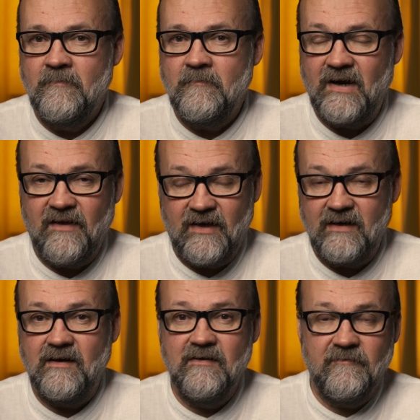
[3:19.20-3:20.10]
But I
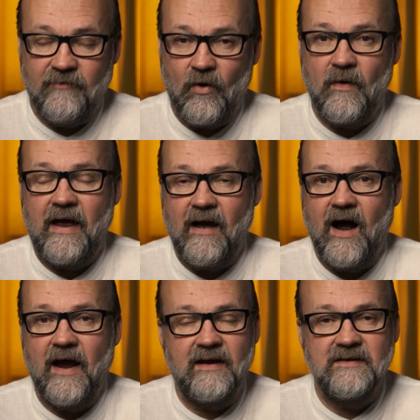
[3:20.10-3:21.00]
think Photo
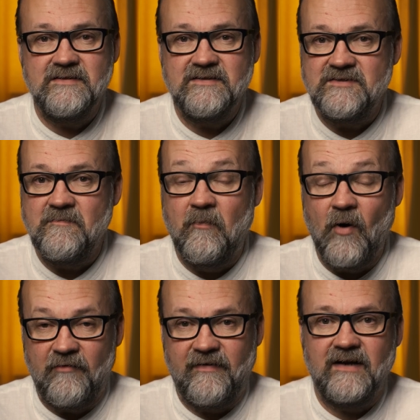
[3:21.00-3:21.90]
AI is just
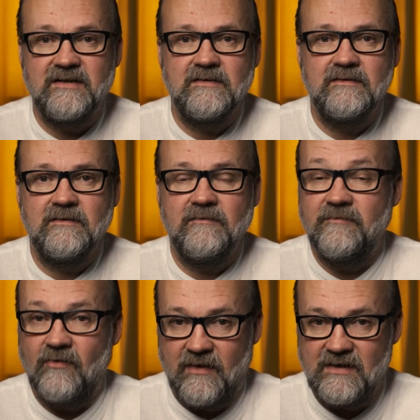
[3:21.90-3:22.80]
perfect
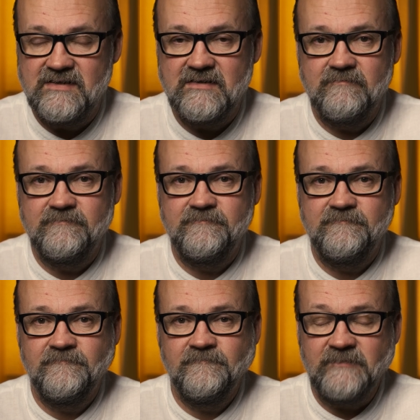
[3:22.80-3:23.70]
for this.
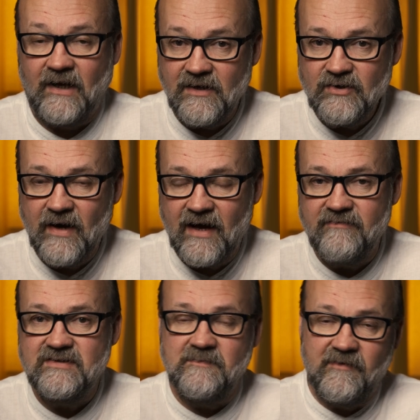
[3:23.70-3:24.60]
And I do
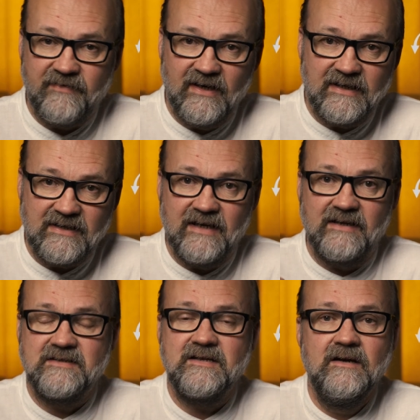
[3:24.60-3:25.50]
have some affiliate
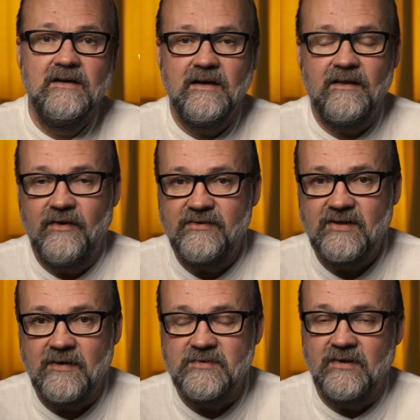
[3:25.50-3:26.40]
links in the
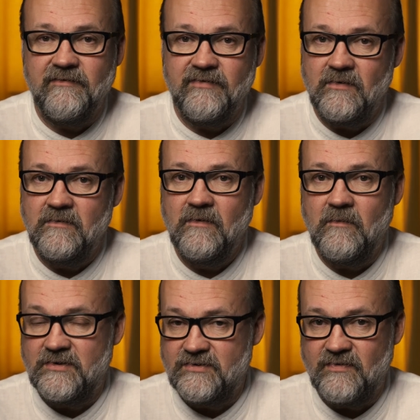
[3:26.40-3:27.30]
description if you
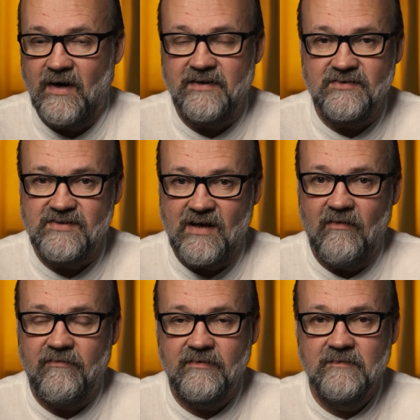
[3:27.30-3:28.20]
want to try it
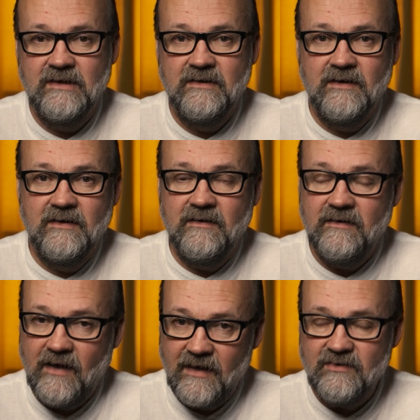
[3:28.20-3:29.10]
yourself.
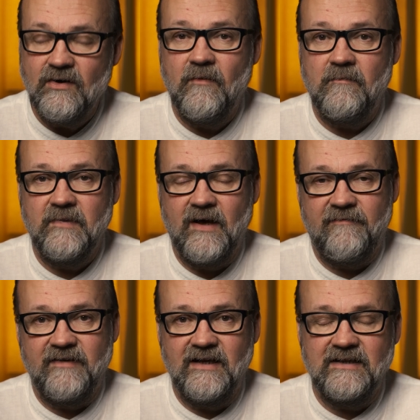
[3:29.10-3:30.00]
And you know the
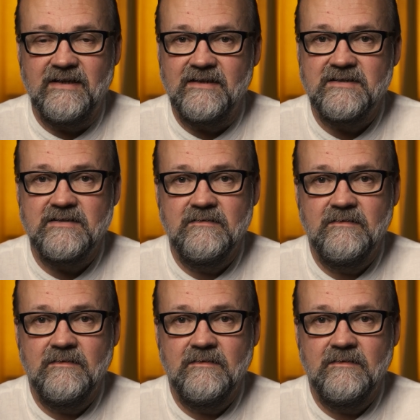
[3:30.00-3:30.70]
affiliate links.